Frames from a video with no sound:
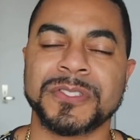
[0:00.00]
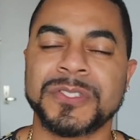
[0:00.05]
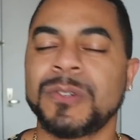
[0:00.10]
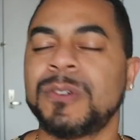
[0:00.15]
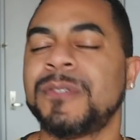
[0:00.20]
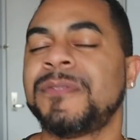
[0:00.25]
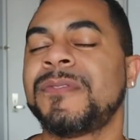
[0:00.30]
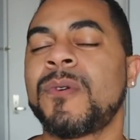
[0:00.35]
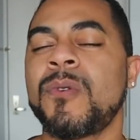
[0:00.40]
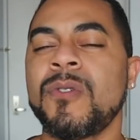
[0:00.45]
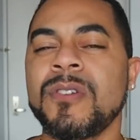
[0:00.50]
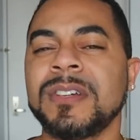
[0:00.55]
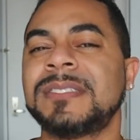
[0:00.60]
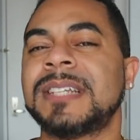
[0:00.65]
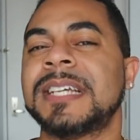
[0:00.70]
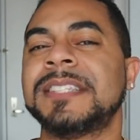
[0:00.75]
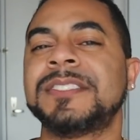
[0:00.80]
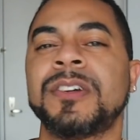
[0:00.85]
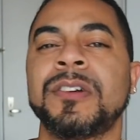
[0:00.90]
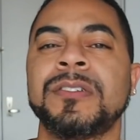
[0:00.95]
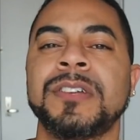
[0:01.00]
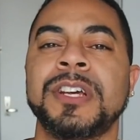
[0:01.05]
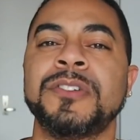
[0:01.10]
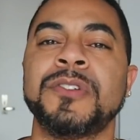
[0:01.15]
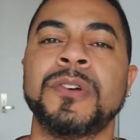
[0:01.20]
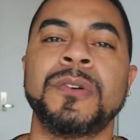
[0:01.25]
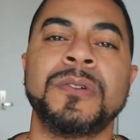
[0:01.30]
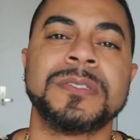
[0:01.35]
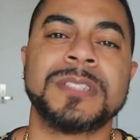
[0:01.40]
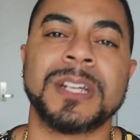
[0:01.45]
so of course they turn their
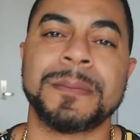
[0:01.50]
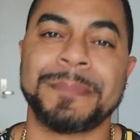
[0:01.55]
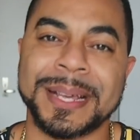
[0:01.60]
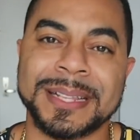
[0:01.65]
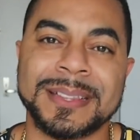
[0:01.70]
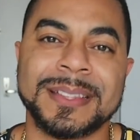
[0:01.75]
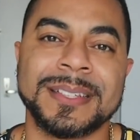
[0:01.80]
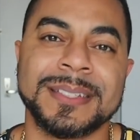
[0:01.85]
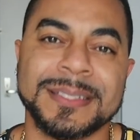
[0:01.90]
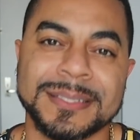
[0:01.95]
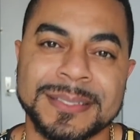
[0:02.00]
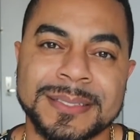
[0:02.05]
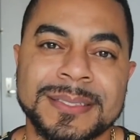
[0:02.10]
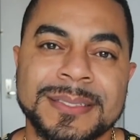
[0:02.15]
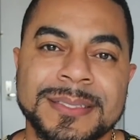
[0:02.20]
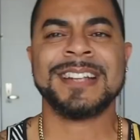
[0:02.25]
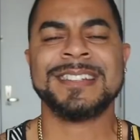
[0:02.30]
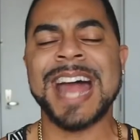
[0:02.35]
nose up at this.